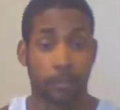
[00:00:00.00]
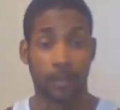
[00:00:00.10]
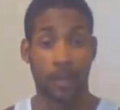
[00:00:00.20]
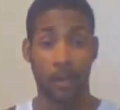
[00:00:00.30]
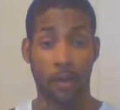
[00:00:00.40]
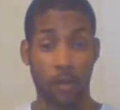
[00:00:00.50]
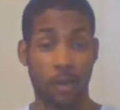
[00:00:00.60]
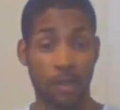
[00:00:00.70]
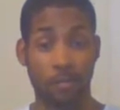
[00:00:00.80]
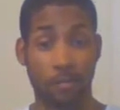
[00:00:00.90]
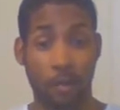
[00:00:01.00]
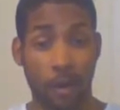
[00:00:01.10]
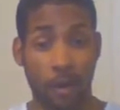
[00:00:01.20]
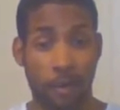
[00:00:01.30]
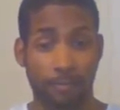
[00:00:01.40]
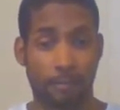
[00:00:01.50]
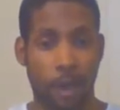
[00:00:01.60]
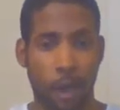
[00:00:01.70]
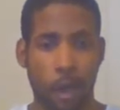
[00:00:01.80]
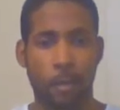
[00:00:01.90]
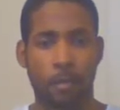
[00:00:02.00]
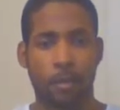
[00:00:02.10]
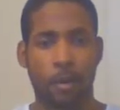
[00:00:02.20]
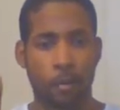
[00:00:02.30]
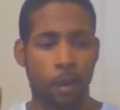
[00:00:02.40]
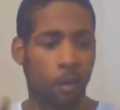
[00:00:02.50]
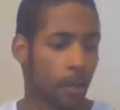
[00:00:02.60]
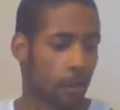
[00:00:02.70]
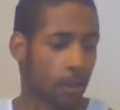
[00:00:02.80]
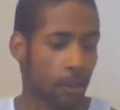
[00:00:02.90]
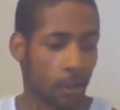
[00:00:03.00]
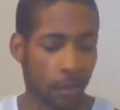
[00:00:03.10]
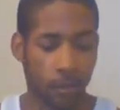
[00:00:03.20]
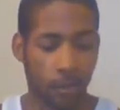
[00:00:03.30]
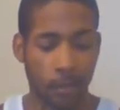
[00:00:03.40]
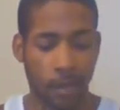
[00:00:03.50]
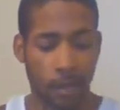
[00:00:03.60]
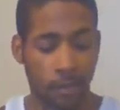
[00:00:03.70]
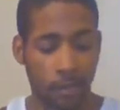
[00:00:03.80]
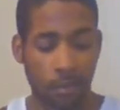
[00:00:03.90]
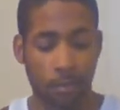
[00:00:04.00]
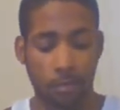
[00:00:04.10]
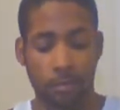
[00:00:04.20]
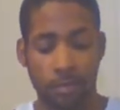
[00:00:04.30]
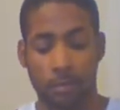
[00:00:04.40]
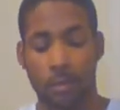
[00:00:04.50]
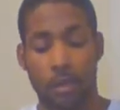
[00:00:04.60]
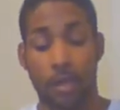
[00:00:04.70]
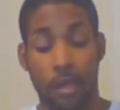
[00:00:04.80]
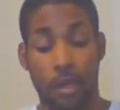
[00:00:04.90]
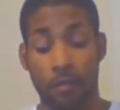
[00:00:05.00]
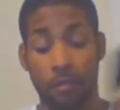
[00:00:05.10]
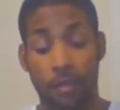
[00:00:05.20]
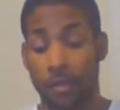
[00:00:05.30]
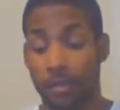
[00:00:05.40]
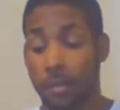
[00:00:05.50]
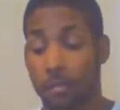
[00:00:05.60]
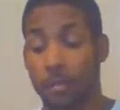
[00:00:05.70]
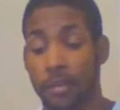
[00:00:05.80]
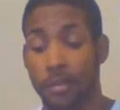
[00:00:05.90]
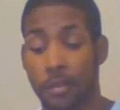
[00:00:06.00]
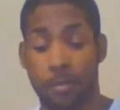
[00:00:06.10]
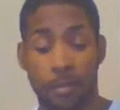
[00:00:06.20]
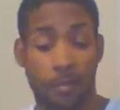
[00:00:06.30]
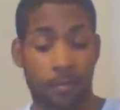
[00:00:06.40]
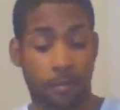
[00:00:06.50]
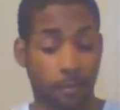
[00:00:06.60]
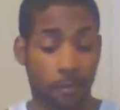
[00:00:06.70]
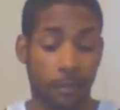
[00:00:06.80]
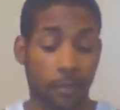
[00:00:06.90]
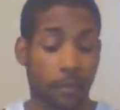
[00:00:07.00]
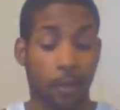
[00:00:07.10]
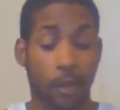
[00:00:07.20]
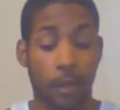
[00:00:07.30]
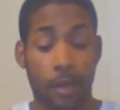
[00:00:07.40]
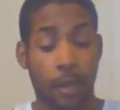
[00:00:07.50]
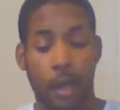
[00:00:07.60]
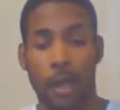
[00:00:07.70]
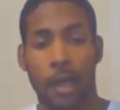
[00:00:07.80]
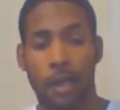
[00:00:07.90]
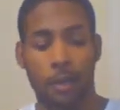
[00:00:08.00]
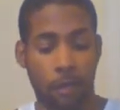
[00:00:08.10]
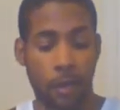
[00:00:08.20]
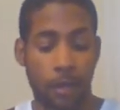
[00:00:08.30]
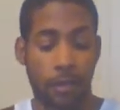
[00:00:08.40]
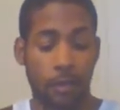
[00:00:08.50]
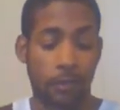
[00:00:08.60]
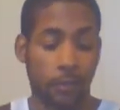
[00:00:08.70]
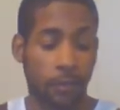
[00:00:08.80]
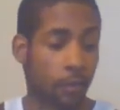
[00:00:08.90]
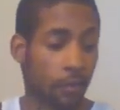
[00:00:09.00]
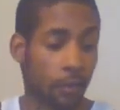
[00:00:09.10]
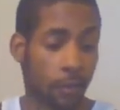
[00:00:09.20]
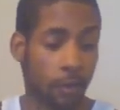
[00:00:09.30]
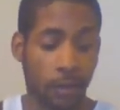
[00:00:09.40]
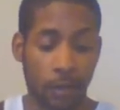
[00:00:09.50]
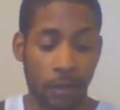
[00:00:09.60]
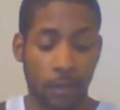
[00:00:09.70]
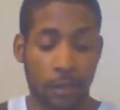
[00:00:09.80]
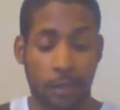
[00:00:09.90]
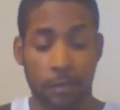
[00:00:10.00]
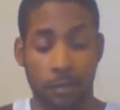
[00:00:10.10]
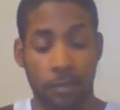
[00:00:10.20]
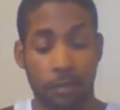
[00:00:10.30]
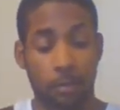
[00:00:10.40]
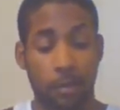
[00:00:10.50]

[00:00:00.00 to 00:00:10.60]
now the crazy part, I'm gonna put them all back together with my eyes closed. And everything is all mixed up here. So like, I ain't gonna edit the video or nothing like that. I'm just gonna put